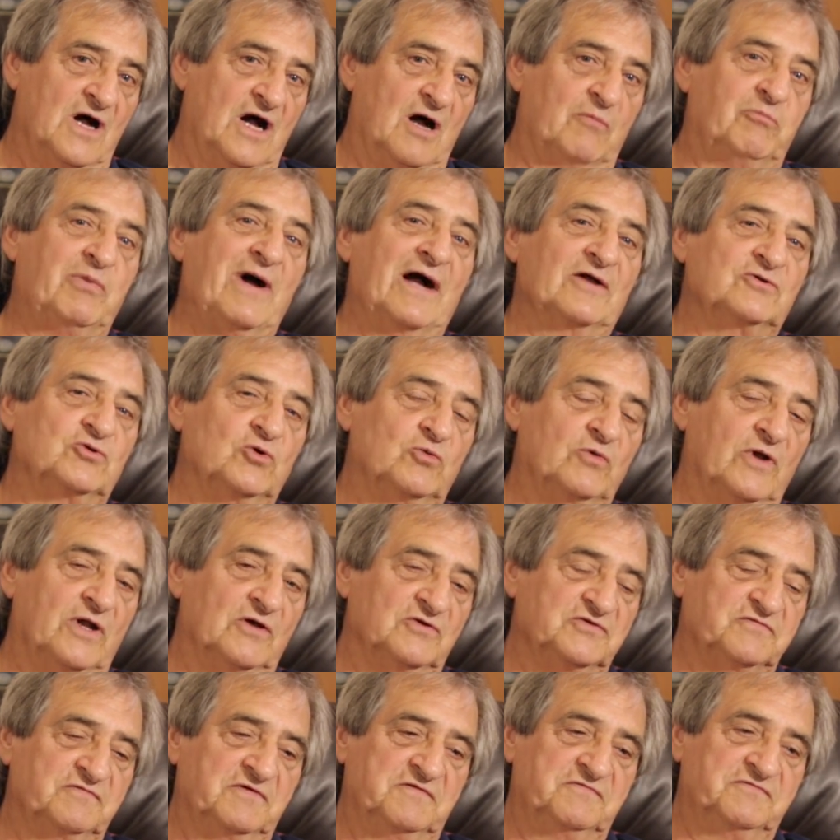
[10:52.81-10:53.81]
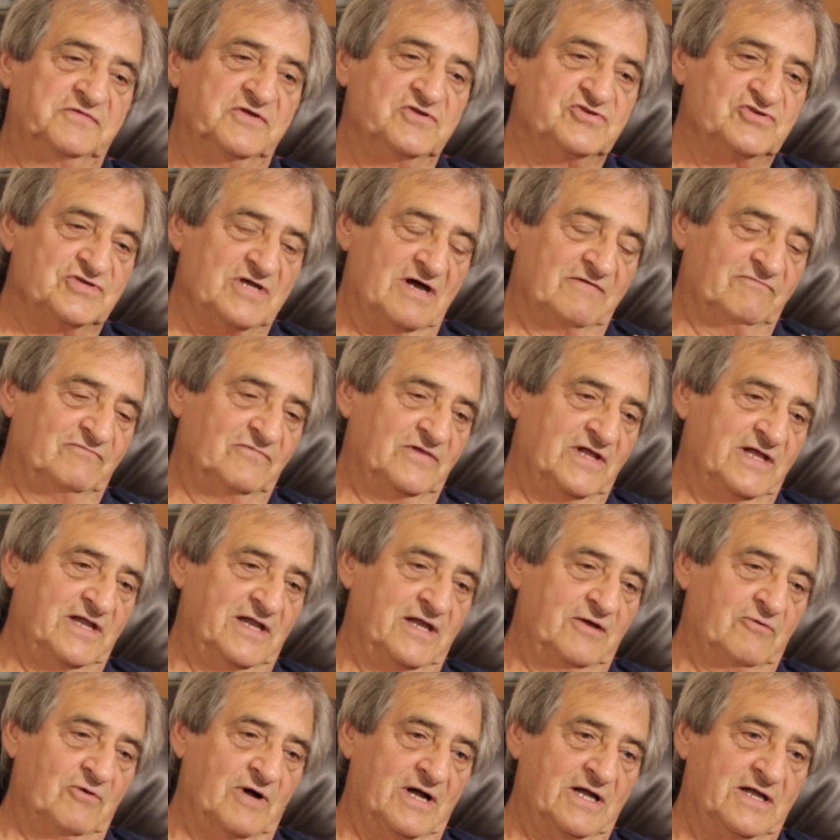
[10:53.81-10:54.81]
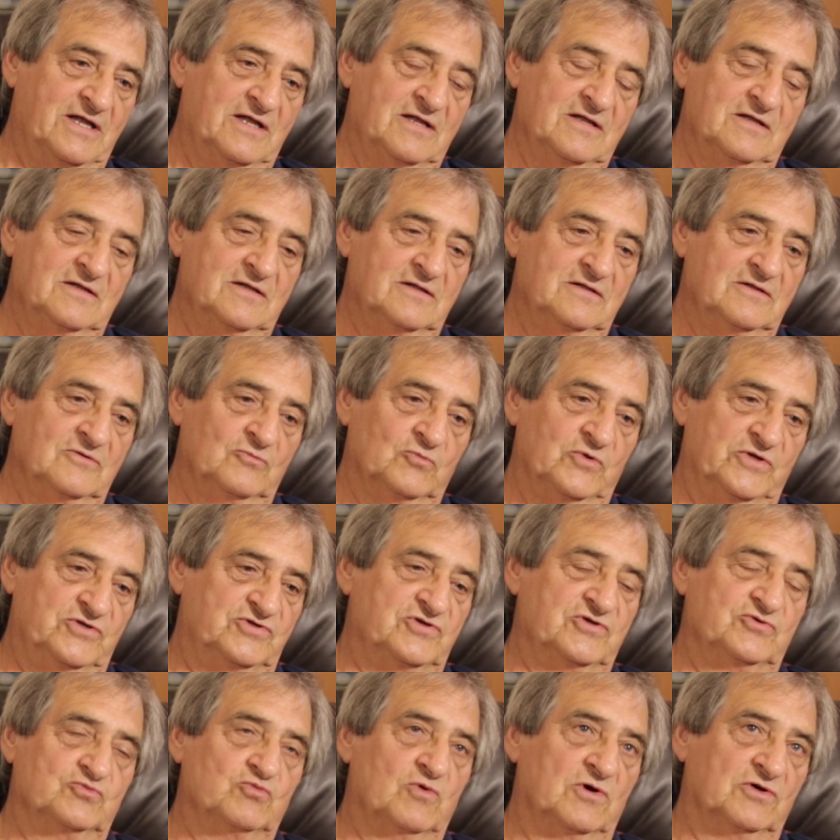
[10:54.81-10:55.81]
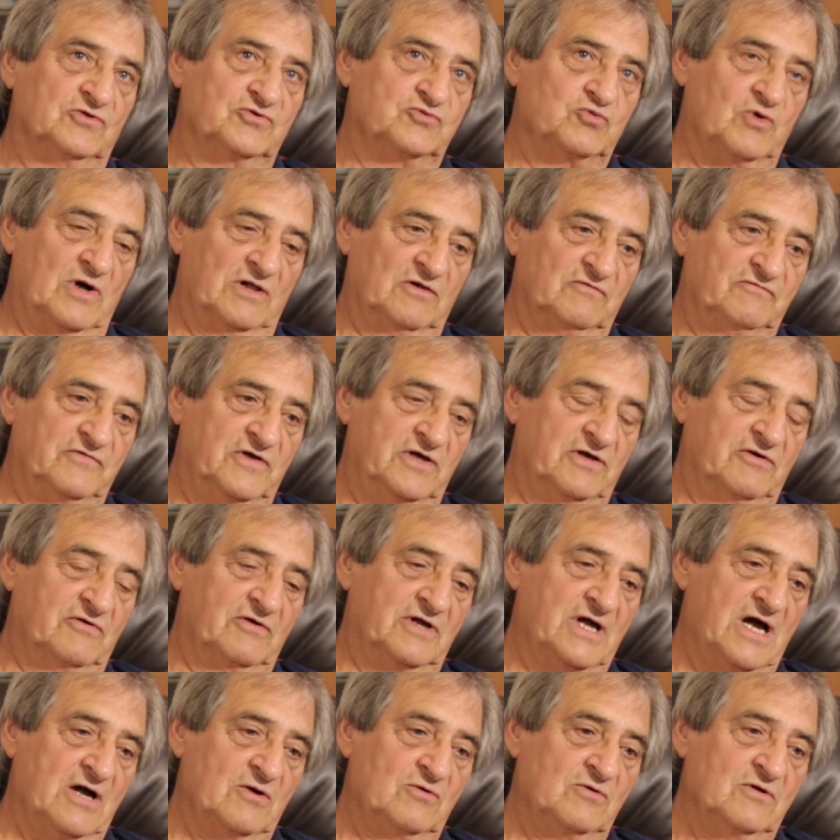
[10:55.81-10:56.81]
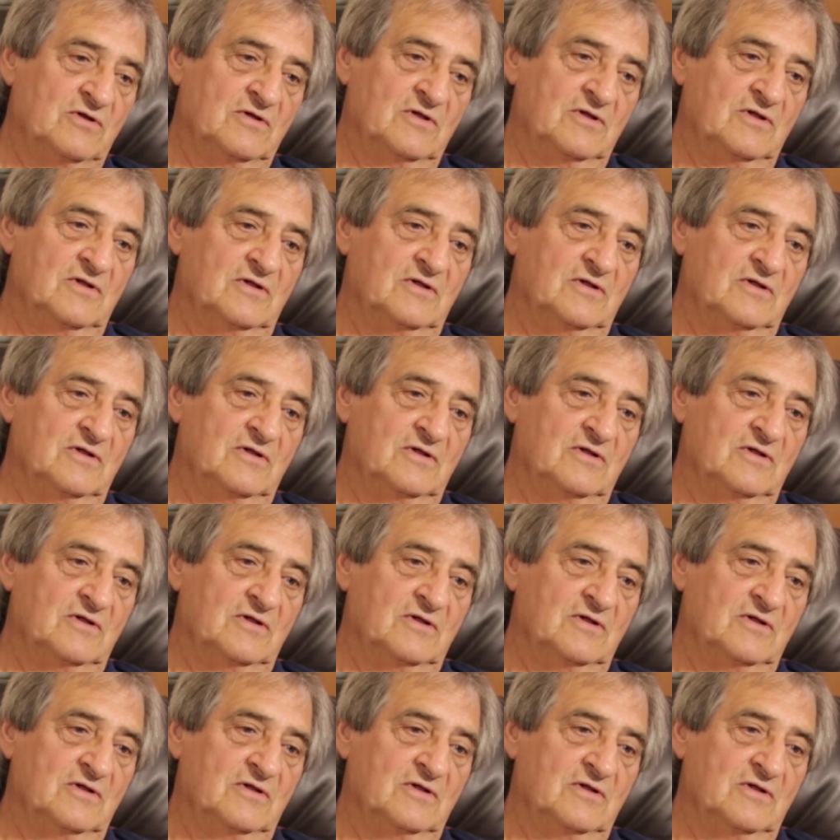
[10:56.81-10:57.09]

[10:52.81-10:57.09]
I packed up when I was 57 anyway, which is what, 12 years ago.